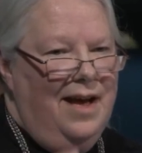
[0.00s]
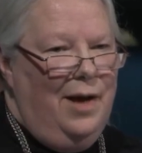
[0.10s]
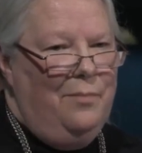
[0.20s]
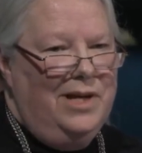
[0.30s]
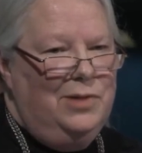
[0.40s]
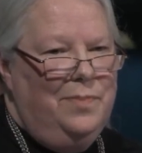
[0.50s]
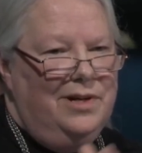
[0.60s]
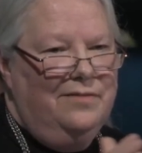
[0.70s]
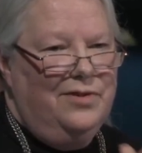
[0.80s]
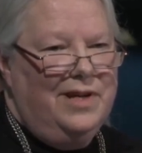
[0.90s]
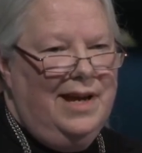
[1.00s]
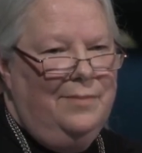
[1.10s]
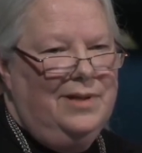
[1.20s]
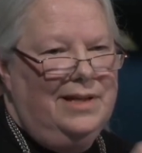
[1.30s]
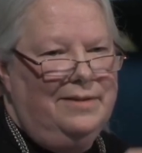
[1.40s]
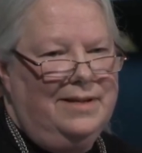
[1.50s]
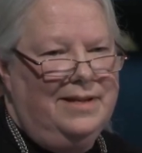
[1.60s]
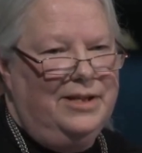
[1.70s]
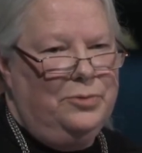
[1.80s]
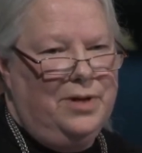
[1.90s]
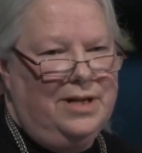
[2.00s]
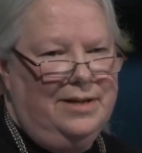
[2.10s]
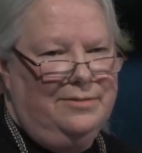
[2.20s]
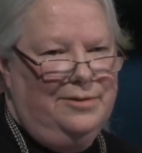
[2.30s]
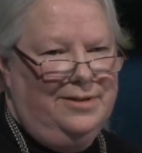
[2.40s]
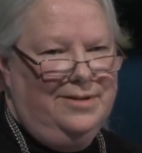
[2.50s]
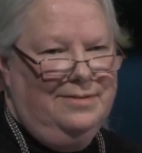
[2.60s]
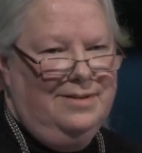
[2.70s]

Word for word: a much better vocabulary than a 20-year-old.